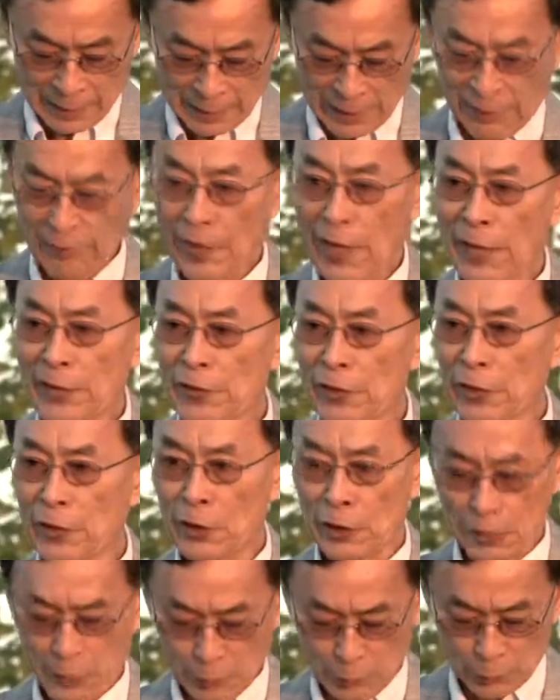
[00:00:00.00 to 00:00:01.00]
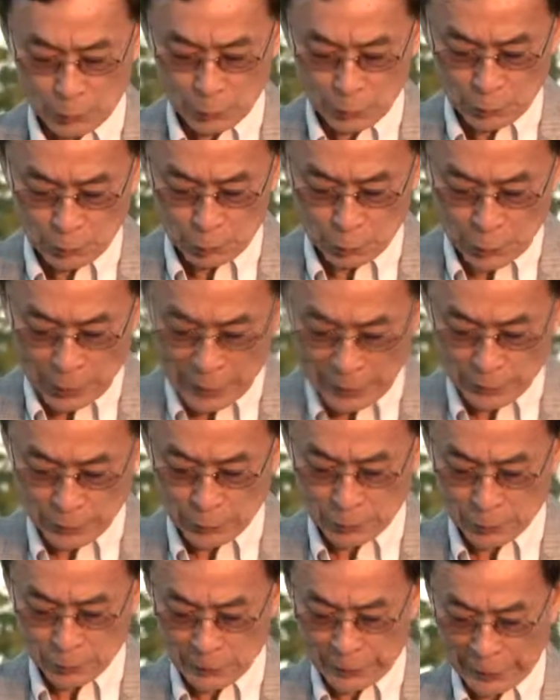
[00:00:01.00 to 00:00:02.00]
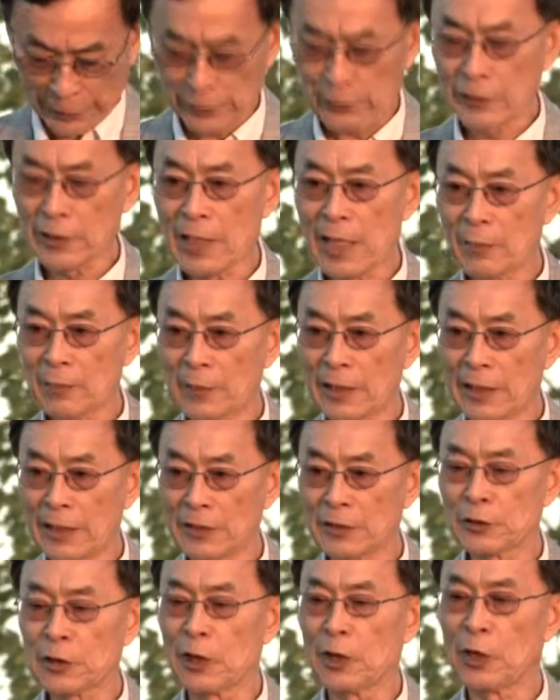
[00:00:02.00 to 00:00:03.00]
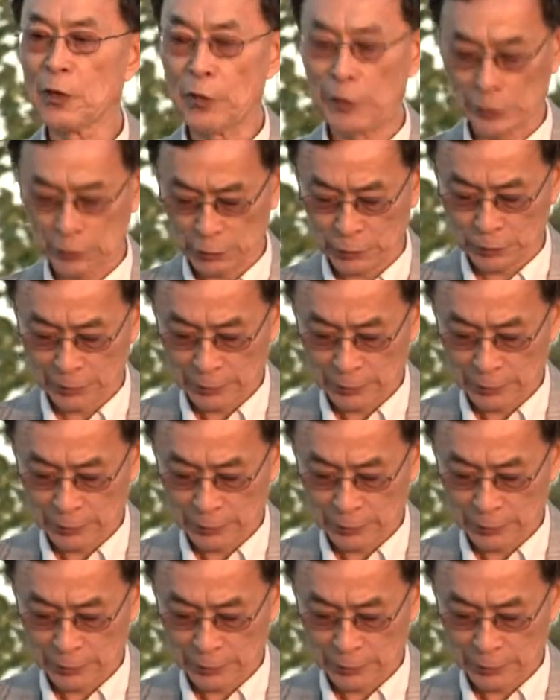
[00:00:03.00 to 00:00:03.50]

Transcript: A father tried to gather up his courage